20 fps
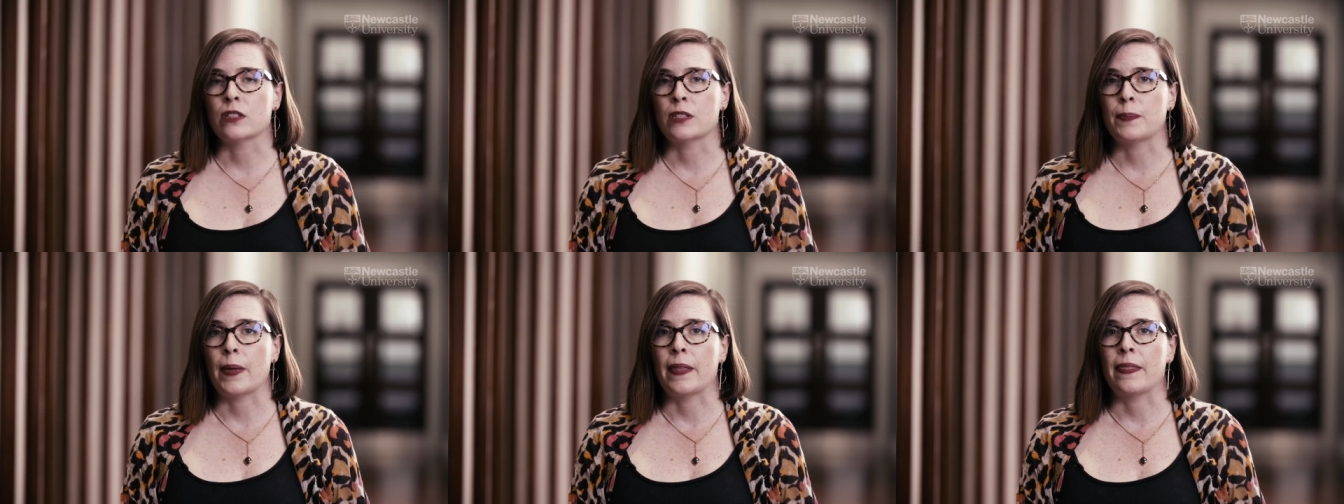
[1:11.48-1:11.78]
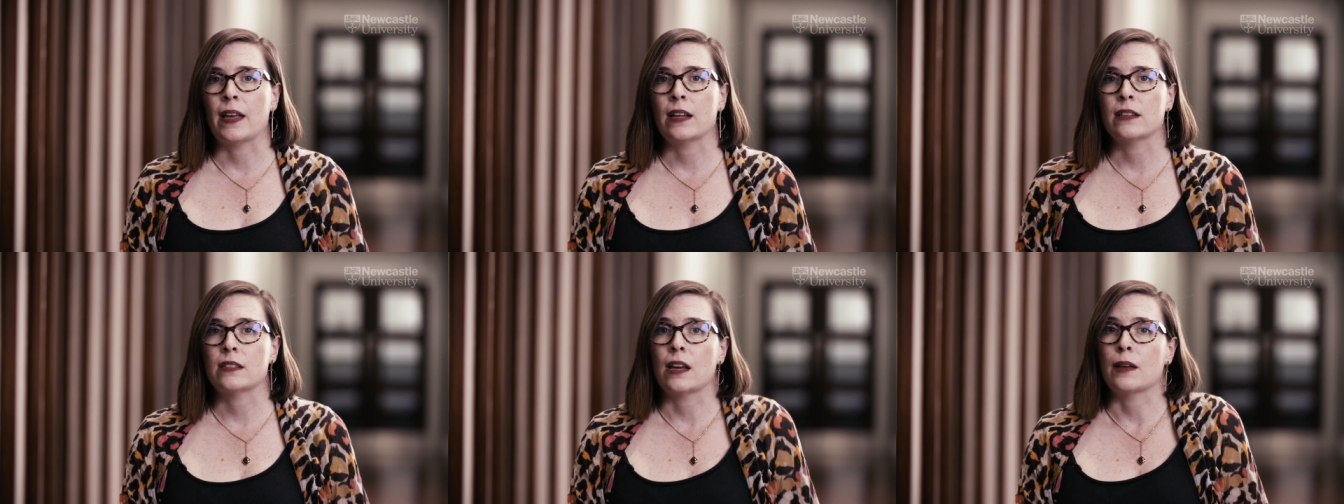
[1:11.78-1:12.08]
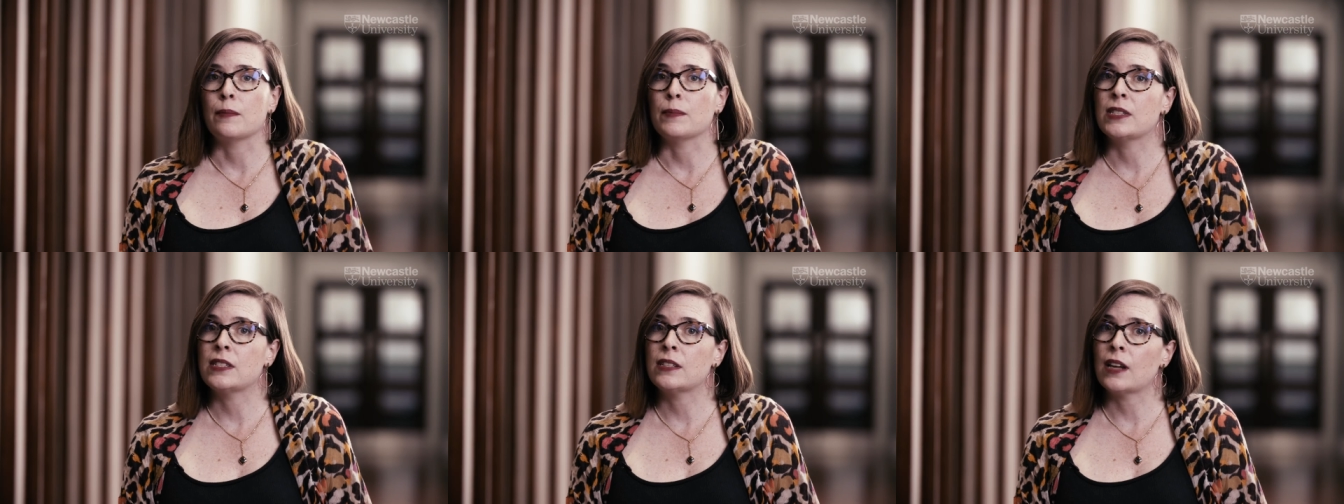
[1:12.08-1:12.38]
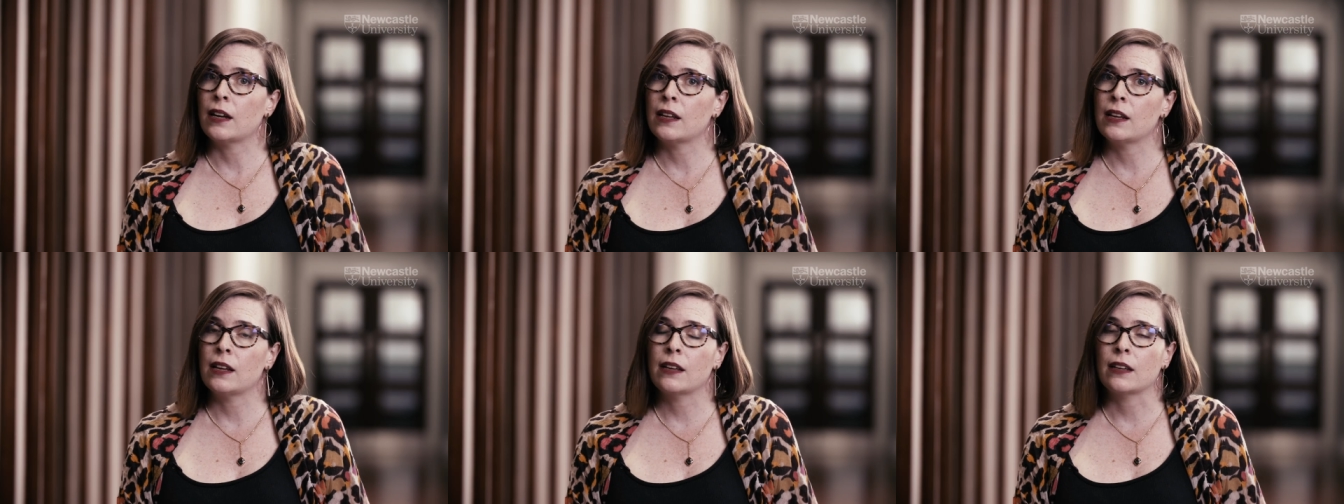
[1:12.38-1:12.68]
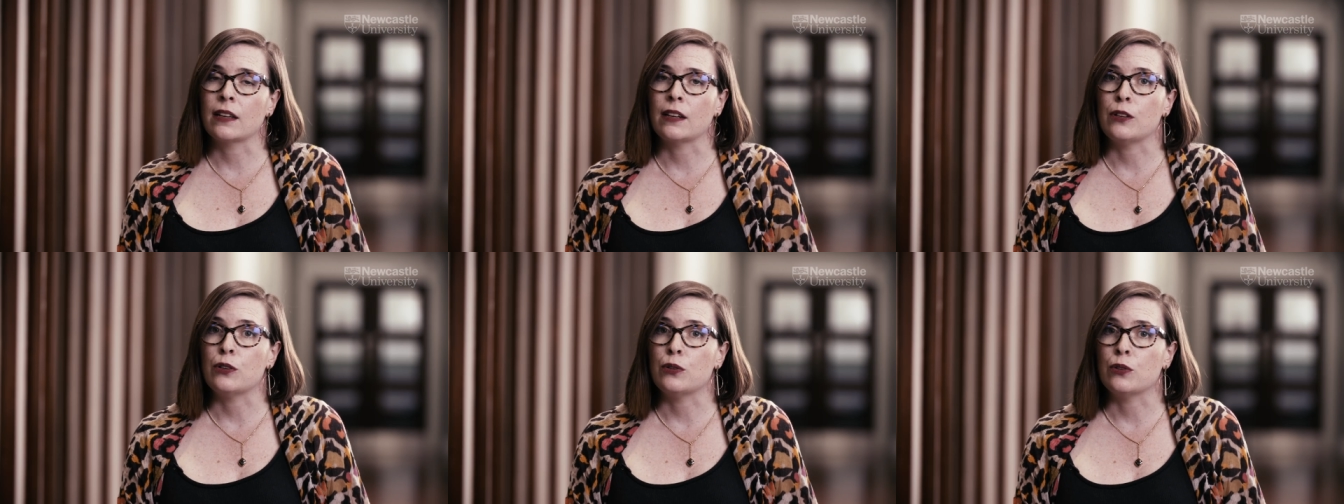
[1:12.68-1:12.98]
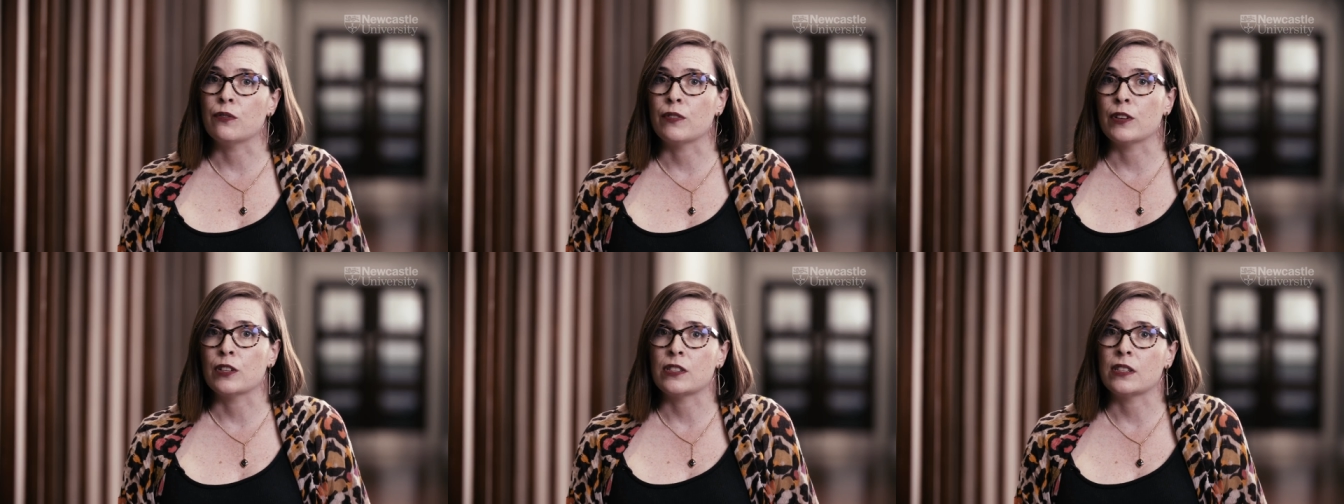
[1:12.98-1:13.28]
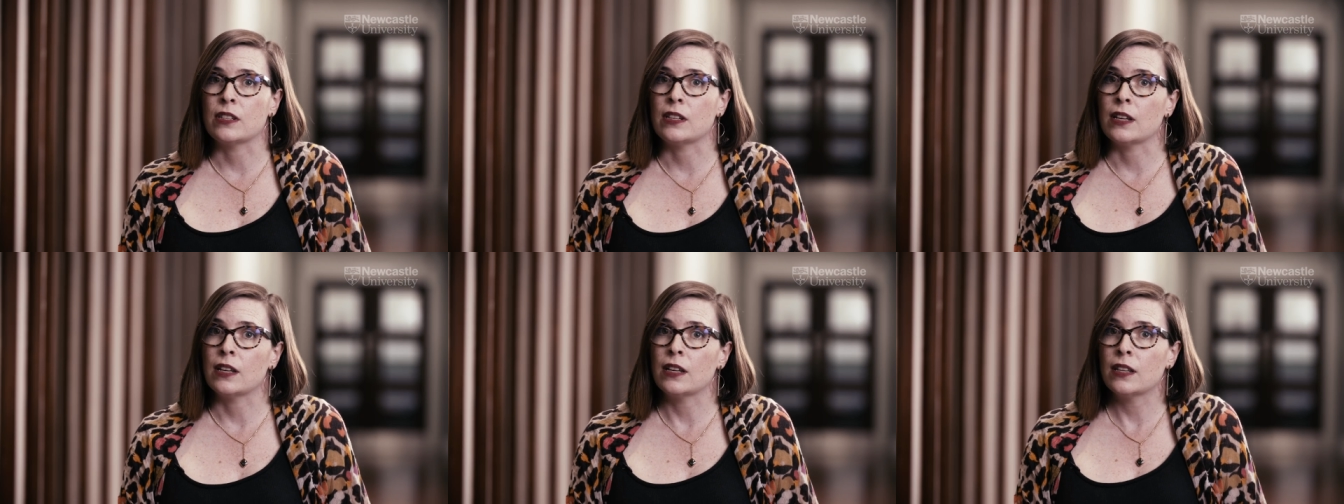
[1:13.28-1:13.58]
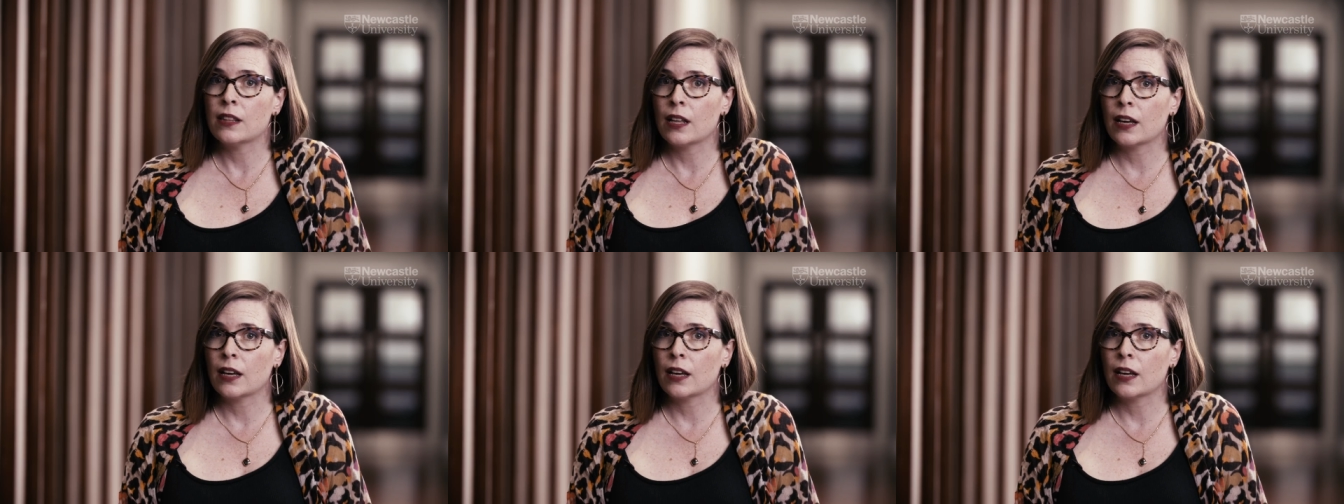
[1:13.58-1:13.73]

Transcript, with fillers: spend that time studying at a university in